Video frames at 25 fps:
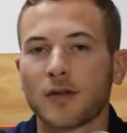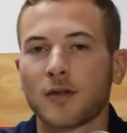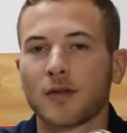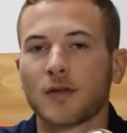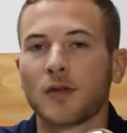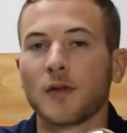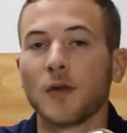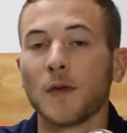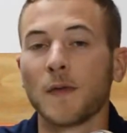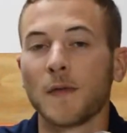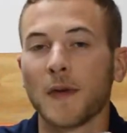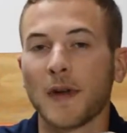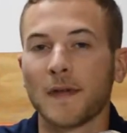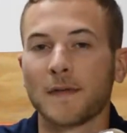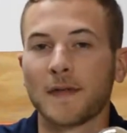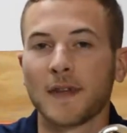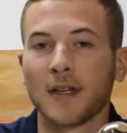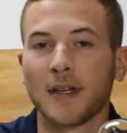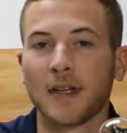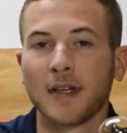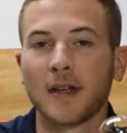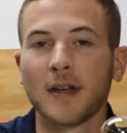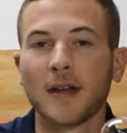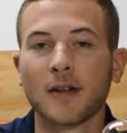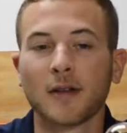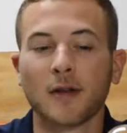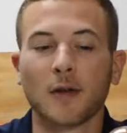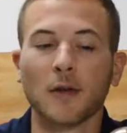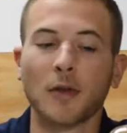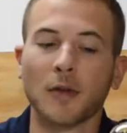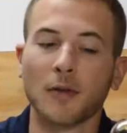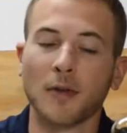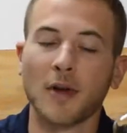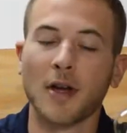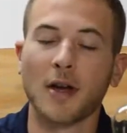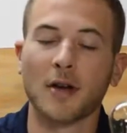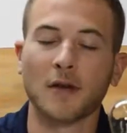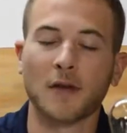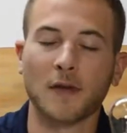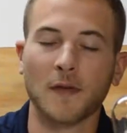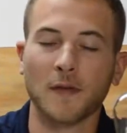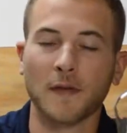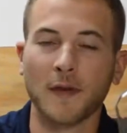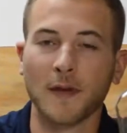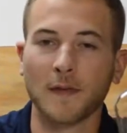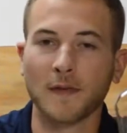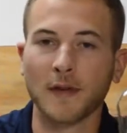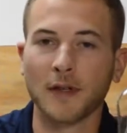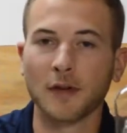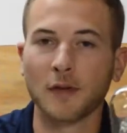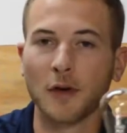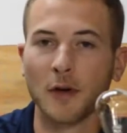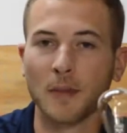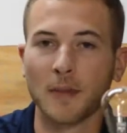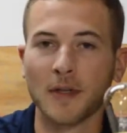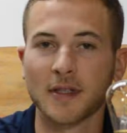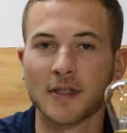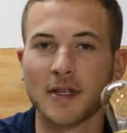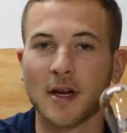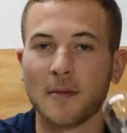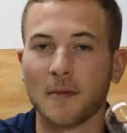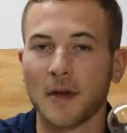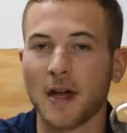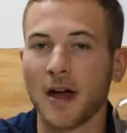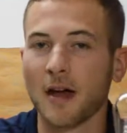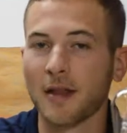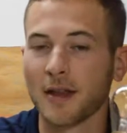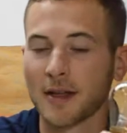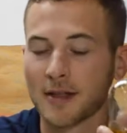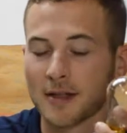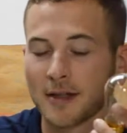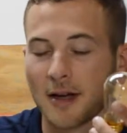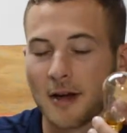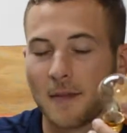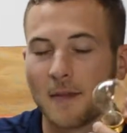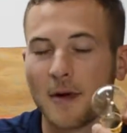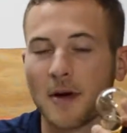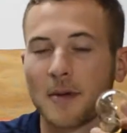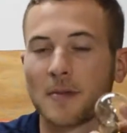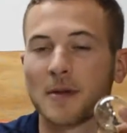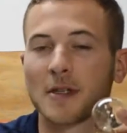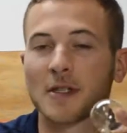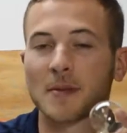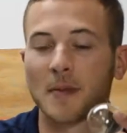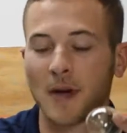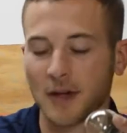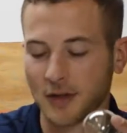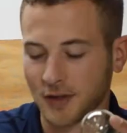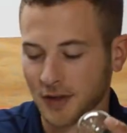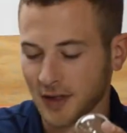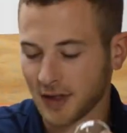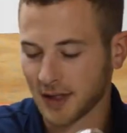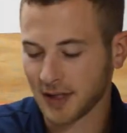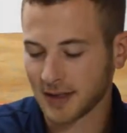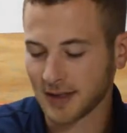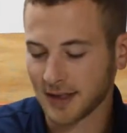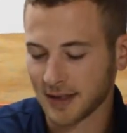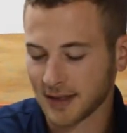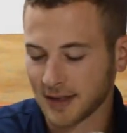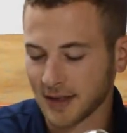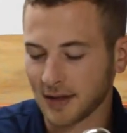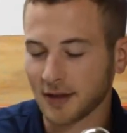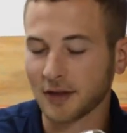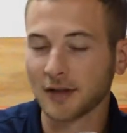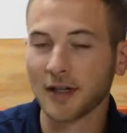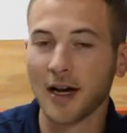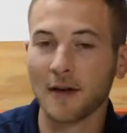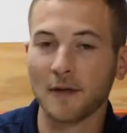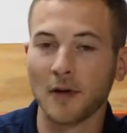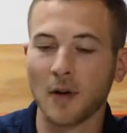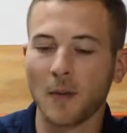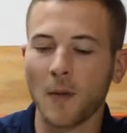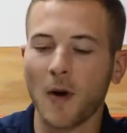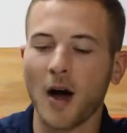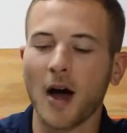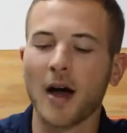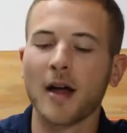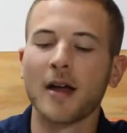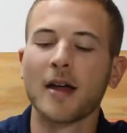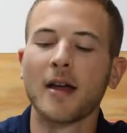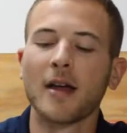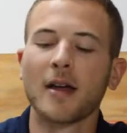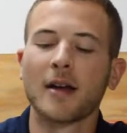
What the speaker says: 250 to 350 lumens coming out of this light bulb, especially because it's an 11 watt.